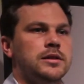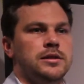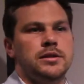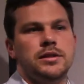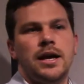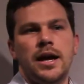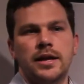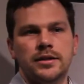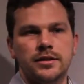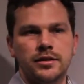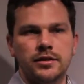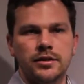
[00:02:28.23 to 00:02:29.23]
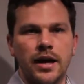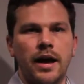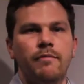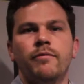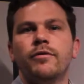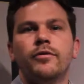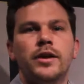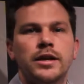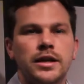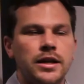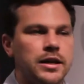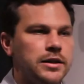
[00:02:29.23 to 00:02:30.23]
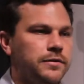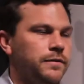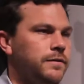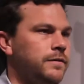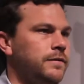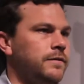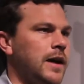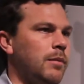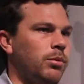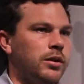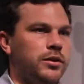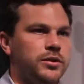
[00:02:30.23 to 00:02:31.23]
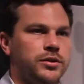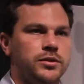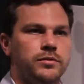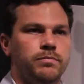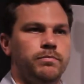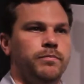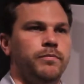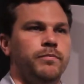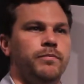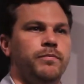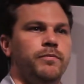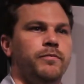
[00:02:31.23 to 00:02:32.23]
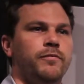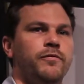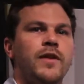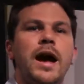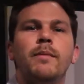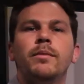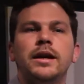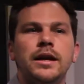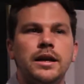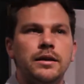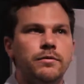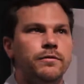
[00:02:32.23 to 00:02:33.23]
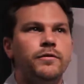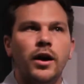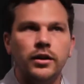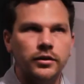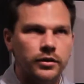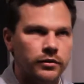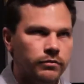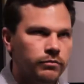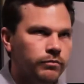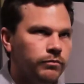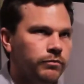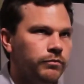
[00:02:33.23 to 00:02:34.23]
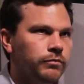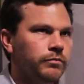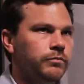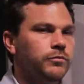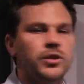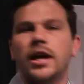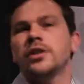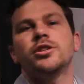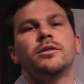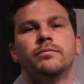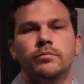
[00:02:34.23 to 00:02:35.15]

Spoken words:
Tessa's and Freddie's fabulous family fun kitchen.